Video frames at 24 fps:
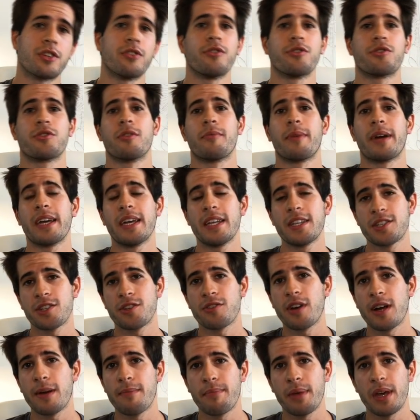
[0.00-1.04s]
and also on my
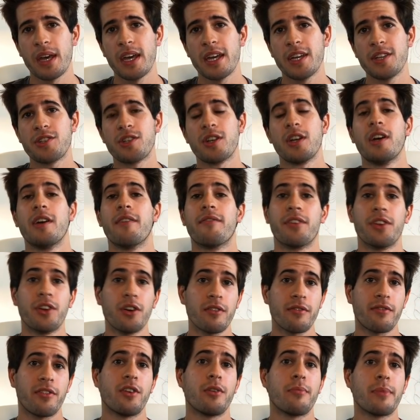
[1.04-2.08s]
Instagram page. If you
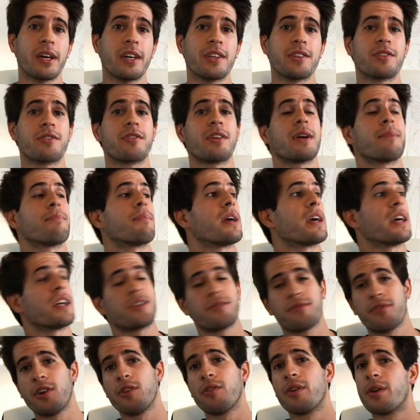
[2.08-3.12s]
don't follow my Instagram page,
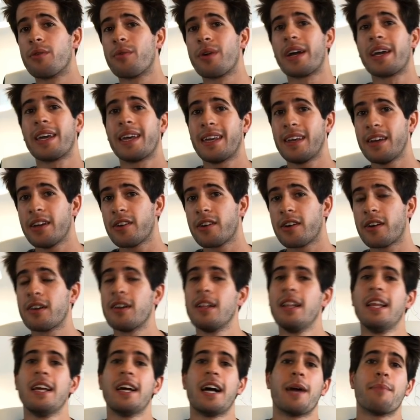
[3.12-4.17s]
follow it right here.
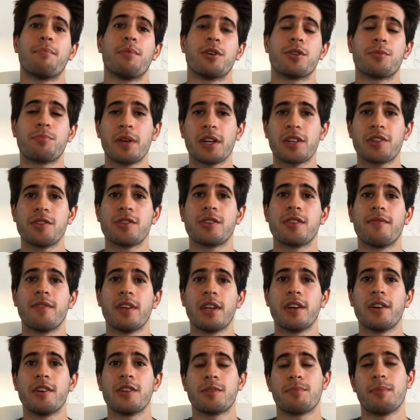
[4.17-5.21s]
I post pictures and
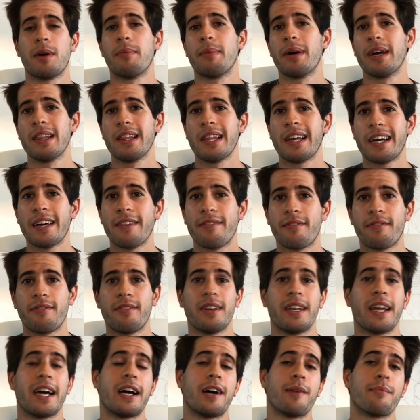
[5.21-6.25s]
videos about my life.
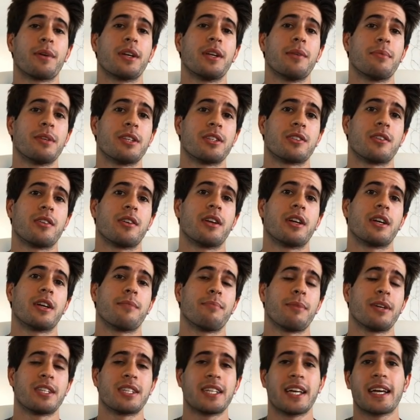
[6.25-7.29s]
Now I'm gonna be starting
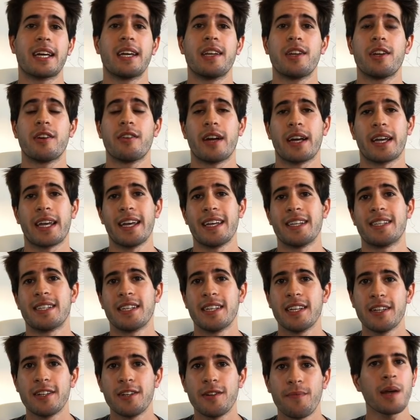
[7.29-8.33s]
my second year at
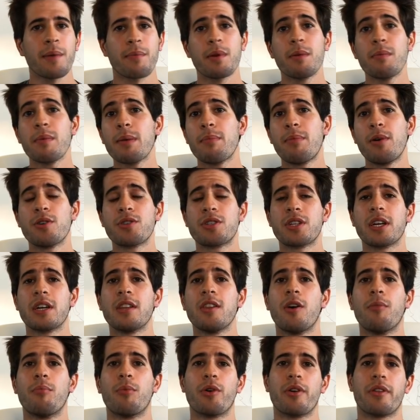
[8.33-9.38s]
KCL. I'm gonna be posting a
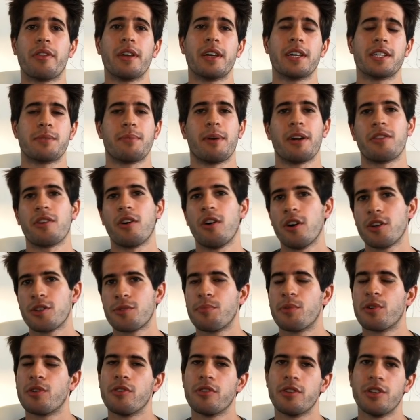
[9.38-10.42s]
lot more things about the
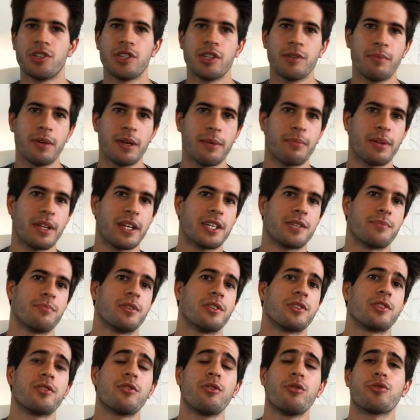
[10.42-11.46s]
hospital, the GP
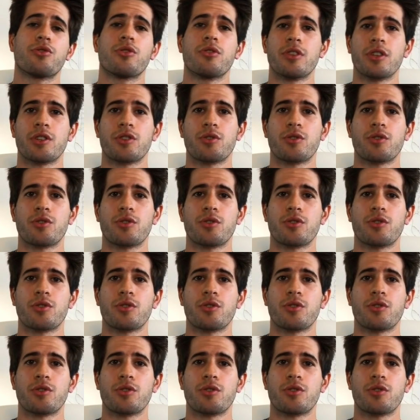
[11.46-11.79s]
placements, and also the